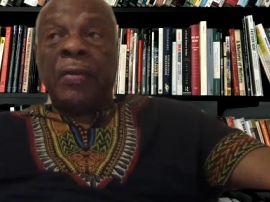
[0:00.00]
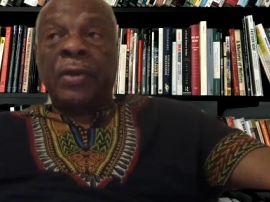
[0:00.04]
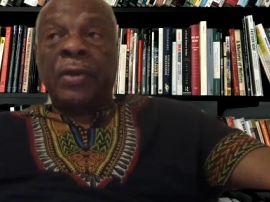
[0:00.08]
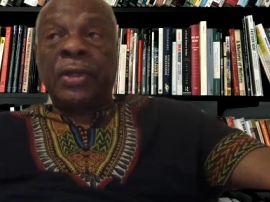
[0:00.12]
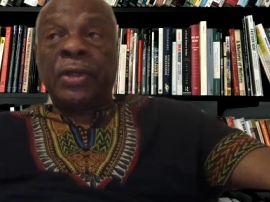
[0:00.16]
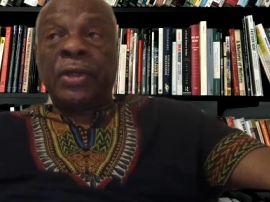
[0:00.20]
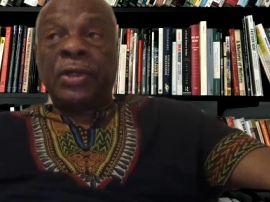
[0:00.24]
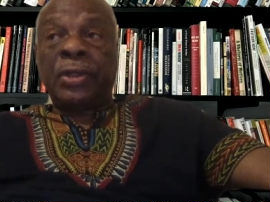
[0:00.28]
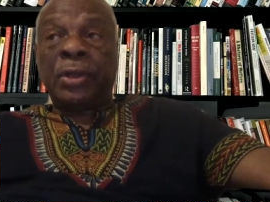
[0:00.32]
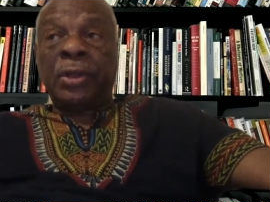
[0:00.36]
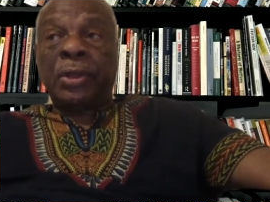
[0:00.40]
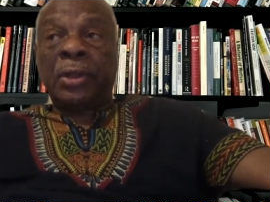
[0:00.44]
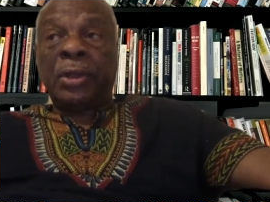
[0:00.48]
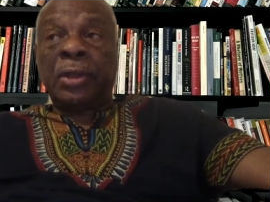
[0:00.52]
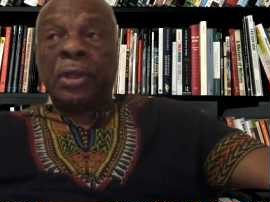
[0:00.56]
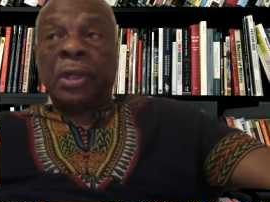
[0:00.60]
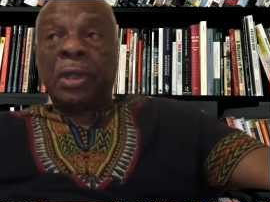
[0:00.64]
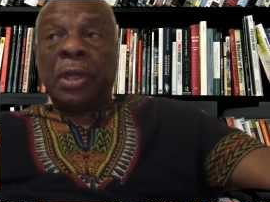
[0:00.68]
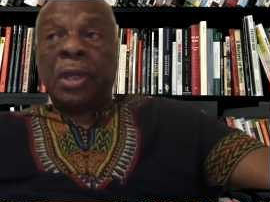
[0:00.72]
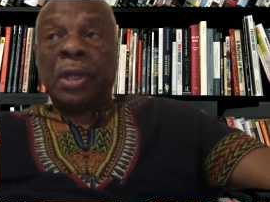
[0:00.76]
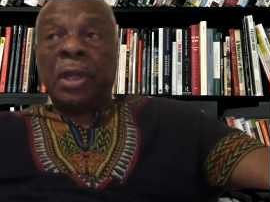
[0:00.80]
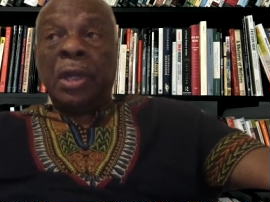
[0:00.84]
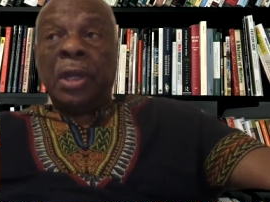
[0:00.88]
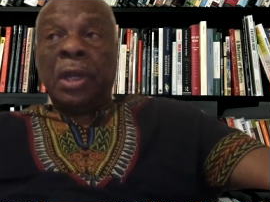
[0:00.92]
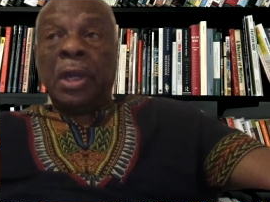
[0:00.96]

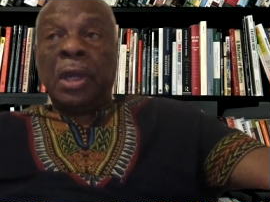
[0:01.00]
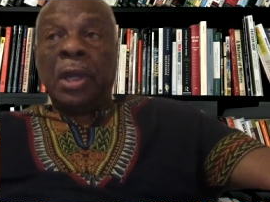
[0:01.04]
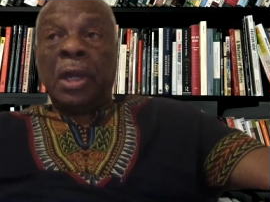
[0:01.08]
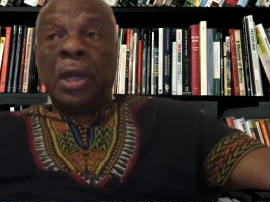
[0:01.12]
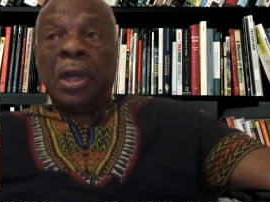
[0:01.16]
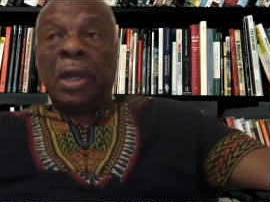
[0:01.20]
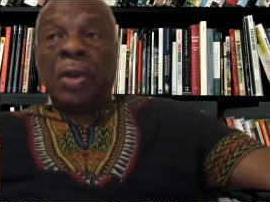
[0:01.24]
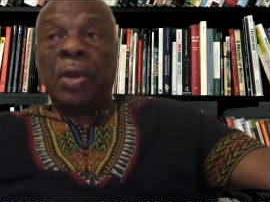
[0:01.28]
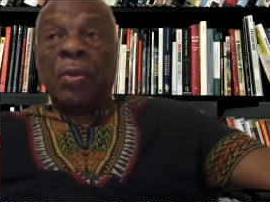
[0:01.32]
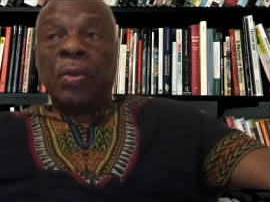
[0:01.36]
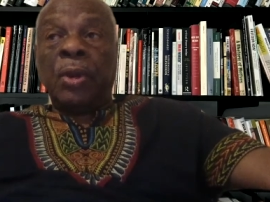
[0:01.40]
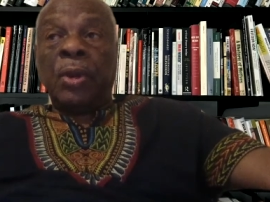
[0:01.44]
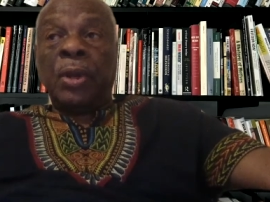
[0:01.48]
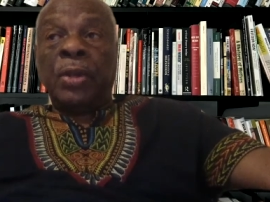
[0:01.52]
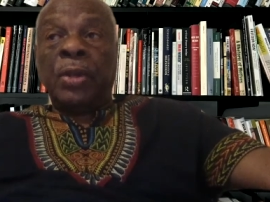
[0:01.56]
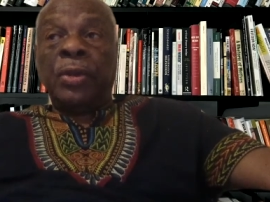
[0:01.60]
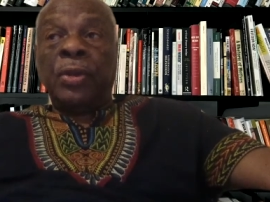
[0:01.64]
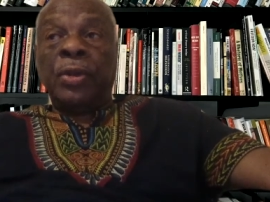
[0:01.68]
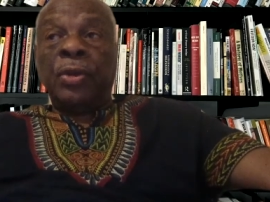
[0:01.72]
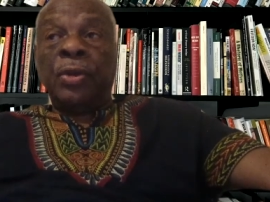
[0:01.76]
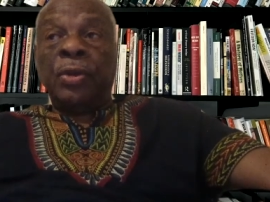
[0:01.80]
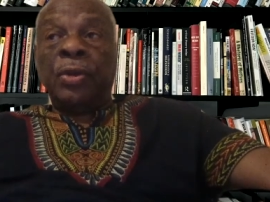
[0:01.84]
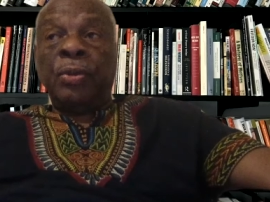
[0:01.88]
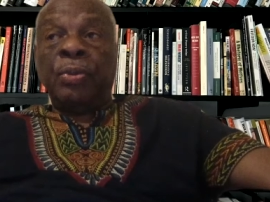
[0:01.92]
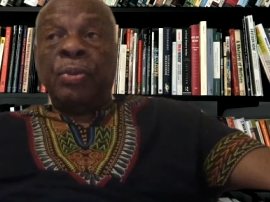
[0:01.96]
or whether you
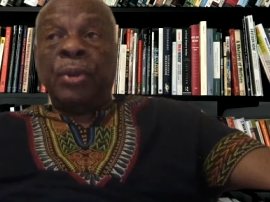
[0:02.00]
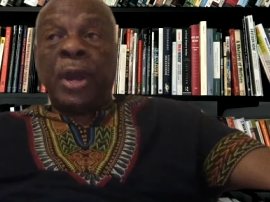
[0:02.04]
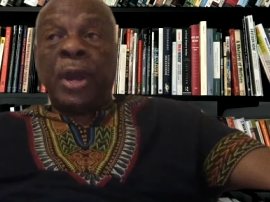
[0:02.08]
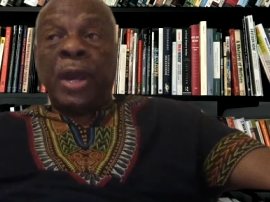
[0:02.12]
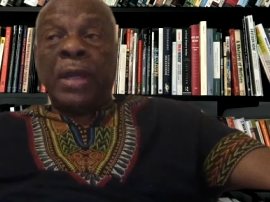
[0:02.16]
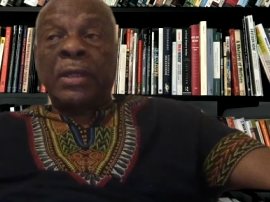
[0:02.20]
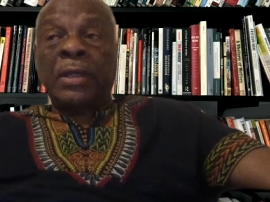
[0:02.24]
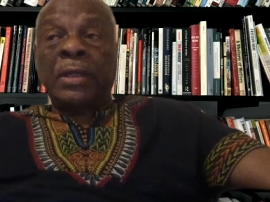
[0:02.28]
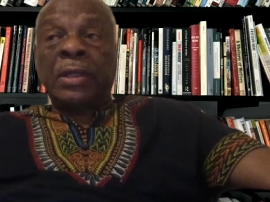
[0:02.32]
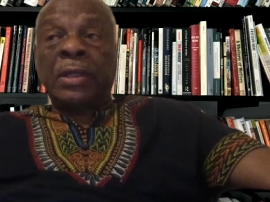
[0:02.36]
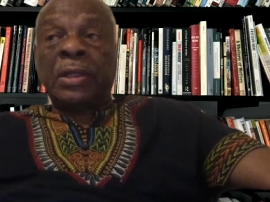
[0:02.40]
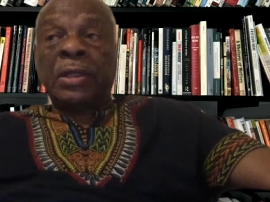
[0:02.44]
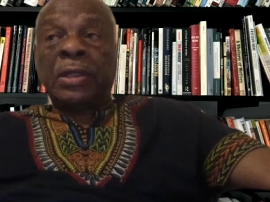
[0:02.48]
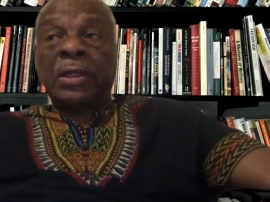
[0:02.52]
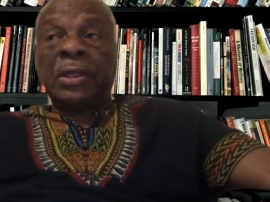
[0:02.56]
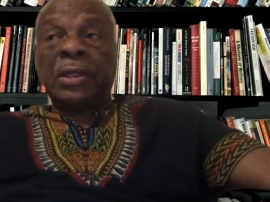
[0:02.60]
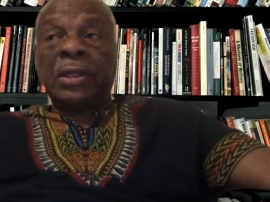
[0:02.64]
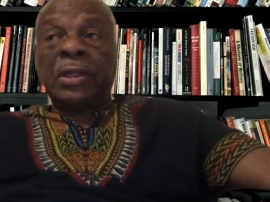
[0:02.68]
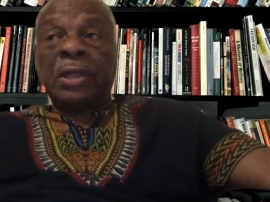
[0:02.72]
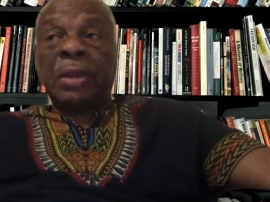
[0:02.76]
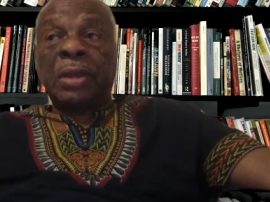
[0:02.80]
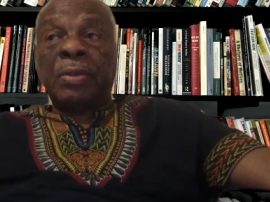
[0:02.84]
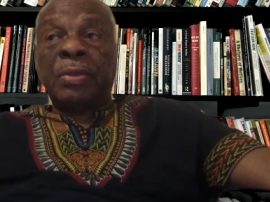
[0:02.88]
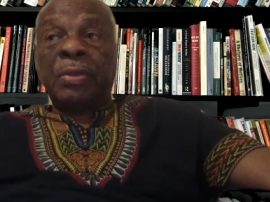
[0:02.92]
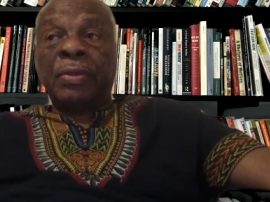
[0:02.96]
practiced some
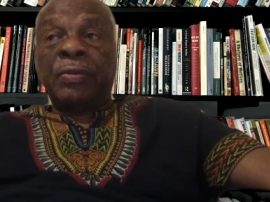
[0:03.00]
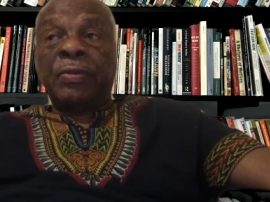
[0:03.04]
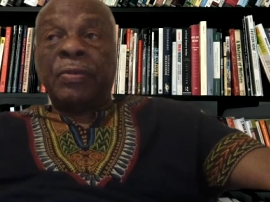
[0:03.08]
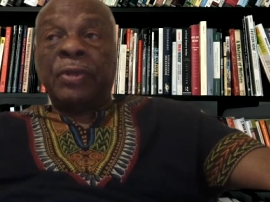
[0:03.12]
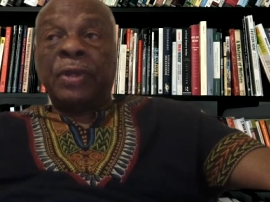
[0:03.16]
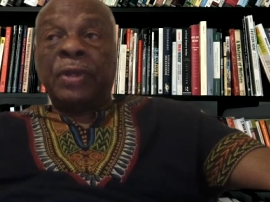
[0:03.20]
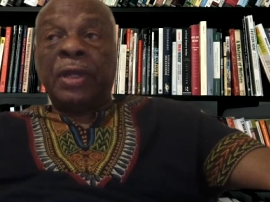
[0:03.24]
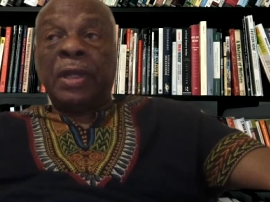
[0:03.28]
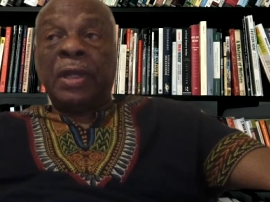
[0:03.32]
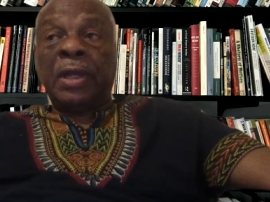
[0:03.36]
of the